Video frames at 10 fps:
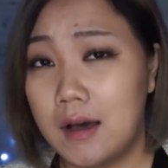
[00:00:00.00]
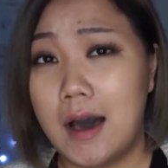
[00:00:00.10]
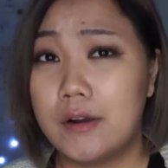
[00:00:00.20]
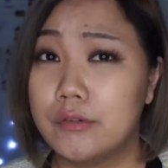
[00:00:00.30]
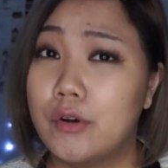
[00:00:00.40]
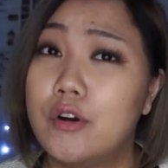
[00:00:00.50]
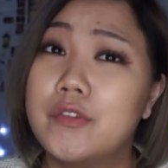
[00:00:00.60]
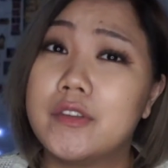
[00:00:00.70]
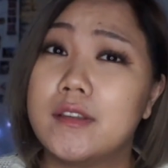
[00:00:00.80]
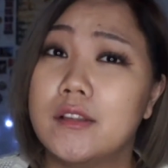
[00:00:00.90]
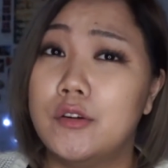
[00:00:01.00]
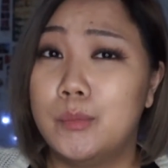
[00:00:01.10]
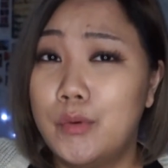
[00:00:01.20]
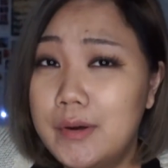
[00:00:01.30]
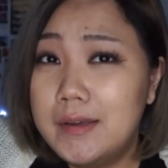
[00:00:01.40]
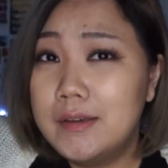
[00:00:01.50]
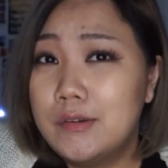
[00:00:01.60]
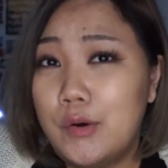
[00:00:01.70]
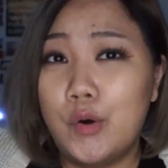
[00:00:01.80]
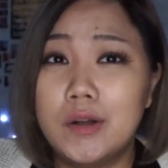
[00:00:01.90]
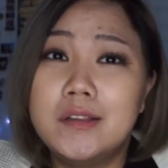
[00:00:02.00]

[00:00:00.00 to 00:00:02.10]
I don't know if it's a little boy or a